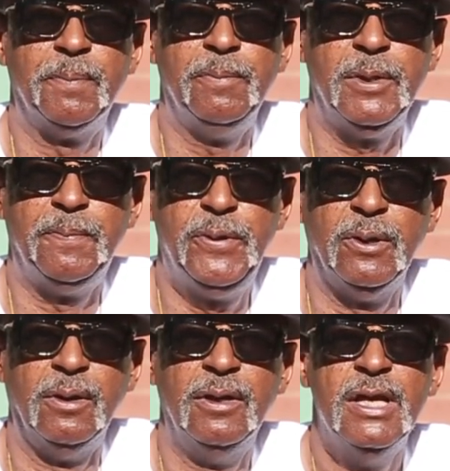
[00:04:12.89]
The, the
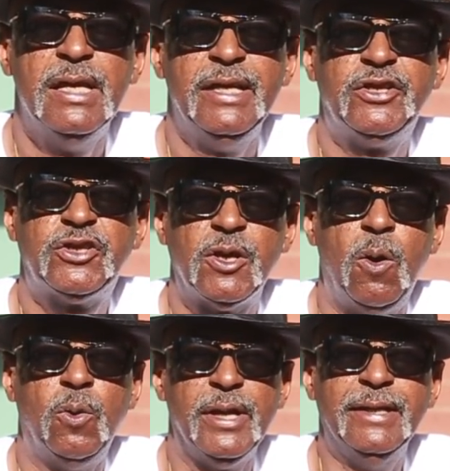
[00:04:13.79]
pillow is
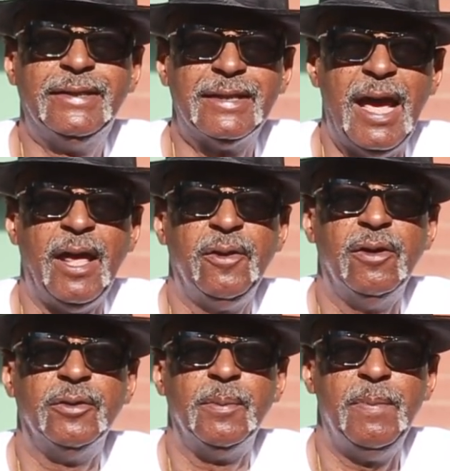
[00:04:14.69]
sold inside
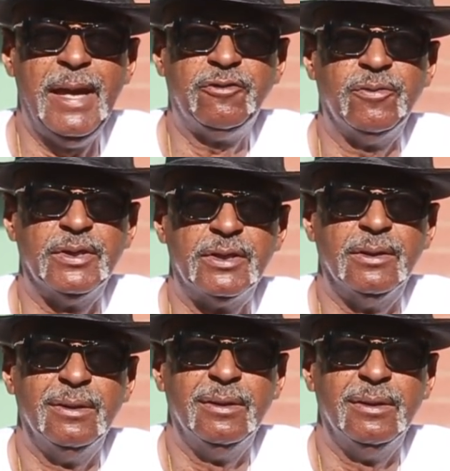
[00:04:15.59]
of the mattress.